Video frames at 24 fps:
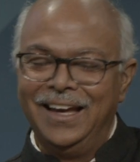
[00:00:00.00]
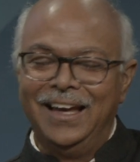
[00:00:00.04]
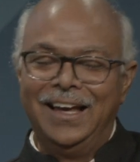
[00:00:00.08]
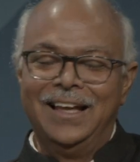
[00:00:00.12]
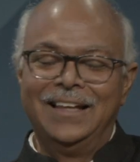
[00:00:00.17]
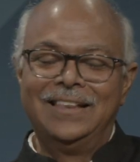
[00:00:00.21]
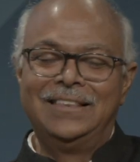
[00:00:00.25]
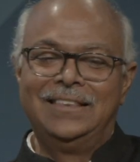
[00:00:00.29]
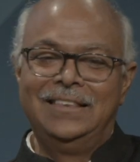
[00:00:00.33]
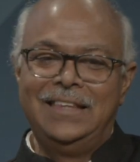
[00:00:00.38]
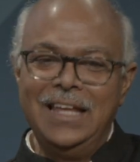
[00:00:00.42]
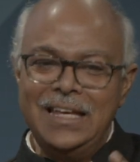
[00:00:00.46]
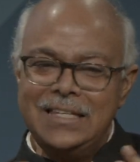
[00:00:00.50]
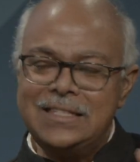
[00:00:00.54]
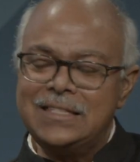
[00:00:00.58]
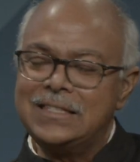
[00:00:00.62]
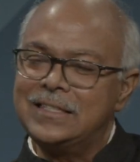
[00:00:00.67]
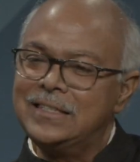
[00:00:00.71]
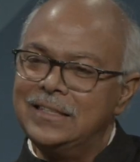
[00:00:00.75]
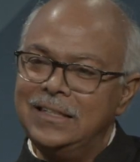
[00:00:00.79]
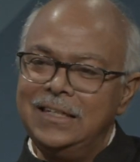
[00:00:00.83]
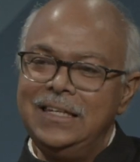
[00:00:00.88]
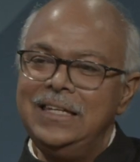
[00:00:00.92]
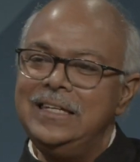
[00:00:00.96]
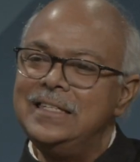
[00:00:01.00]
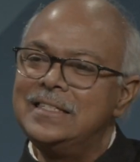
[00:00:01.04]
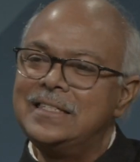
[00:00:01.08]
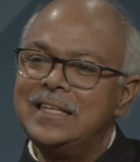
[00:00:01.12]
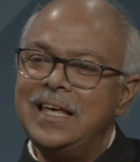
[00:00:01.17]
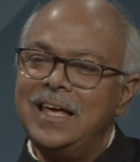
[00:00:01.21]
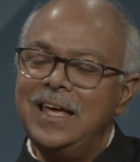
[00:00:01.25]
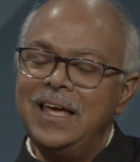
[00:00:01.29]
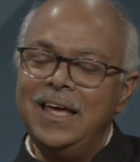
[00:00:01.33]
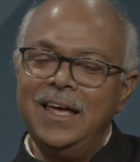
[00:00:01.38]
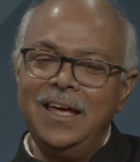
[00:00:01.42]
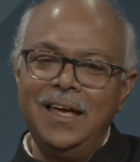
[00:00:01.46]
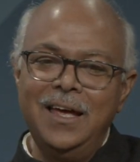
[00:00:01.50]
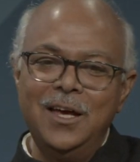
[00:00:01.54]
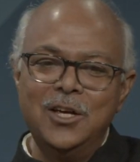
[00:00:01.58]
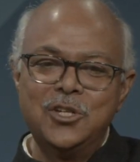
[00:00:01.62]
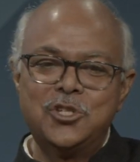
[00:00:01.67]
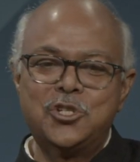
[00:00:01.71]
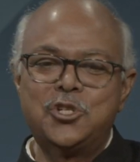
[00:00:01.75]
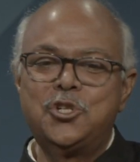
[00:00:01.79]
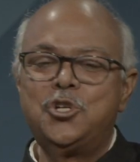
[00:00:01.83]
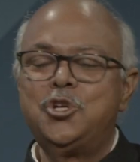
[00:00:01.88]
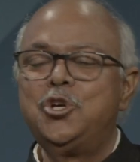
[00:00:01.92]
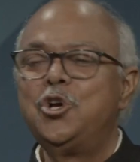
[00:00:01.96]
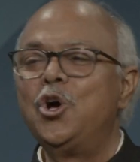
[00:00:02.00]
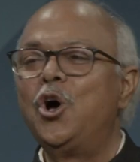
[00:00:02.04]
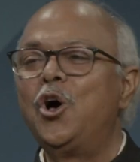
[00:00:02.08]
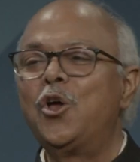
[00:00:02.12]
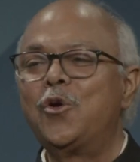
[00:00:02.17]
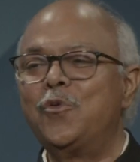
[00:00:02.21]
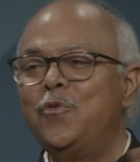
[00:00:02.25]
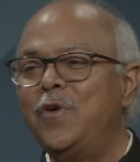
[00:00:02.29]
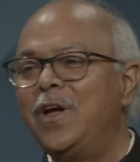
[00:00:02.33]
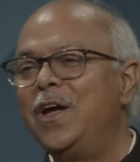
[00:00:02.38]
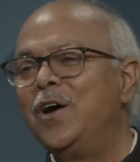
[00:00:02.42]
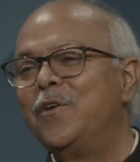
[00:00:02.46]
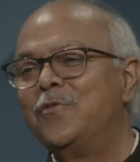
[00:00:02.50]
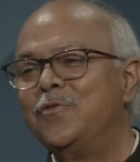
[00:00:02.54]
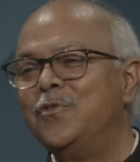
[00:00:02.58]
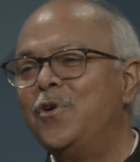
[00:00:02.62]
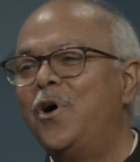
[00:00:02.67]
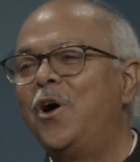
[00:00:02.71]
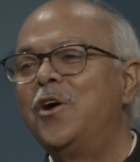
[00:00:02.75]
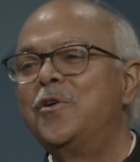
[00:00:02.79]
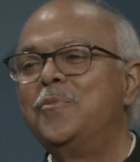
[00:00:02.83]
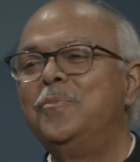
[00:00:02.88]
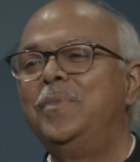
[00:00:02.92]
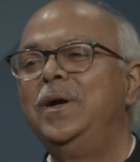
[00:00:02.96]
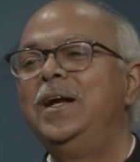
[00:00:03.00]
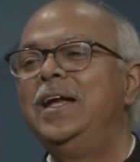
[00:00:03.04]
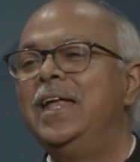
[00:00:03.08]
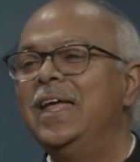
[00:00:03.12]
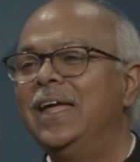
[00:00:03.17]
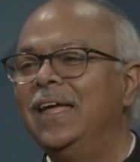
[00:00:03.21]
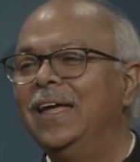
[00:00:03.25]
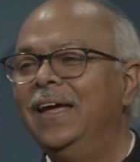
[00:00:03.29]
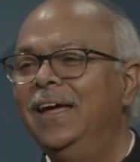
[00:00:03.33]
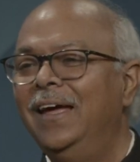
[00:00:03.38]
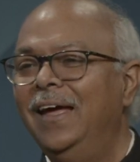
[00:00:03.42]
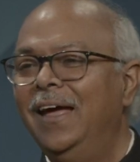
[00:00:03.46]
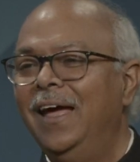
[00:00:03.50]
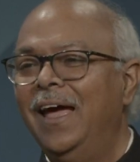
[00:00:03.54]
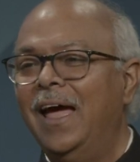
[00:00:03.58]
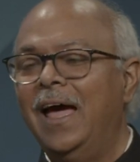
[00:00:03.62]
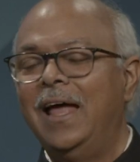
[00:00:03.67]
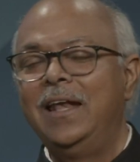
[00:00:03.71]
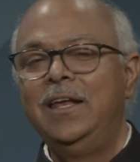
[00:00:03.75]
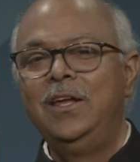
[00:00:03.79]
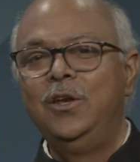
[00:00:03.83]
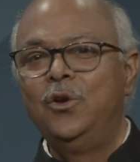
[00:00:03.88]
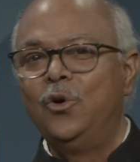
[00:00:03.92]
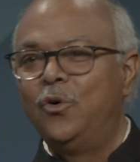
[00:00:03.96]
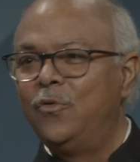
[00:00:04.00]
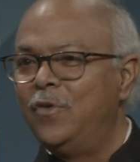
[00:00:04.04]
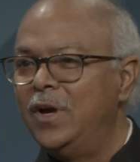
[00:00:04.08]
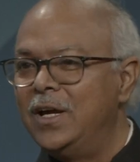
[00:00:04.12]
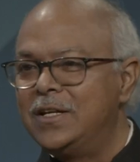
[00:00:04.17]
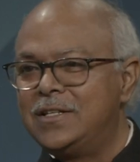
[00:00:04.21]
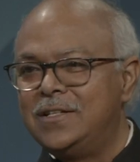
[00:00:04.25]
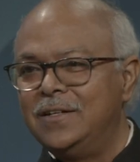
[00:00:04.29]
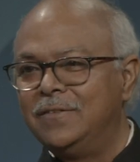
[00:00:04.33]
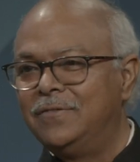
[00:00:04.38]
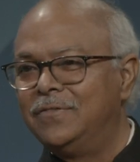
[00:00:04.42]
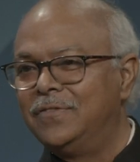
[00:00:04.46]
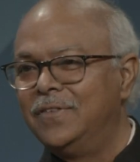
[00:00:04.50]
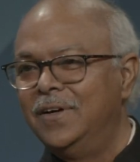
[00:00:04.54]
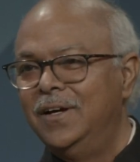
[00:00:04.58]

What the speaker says: This is a sure way of not building an innovative